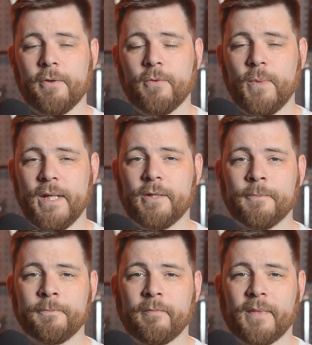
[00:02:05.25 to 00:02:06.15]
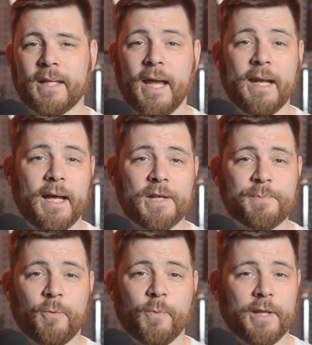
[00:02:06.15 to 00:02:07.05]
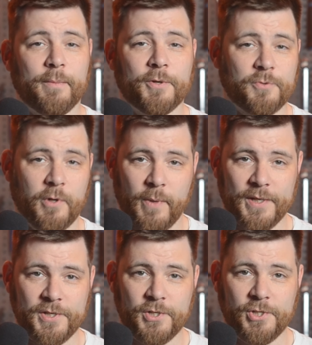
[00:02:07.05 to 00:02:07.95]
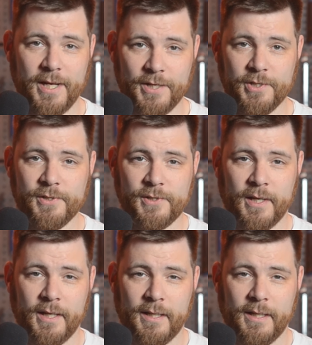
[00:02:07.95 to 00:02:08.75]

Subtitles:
of the wheel, and it has been one of the most requested changes.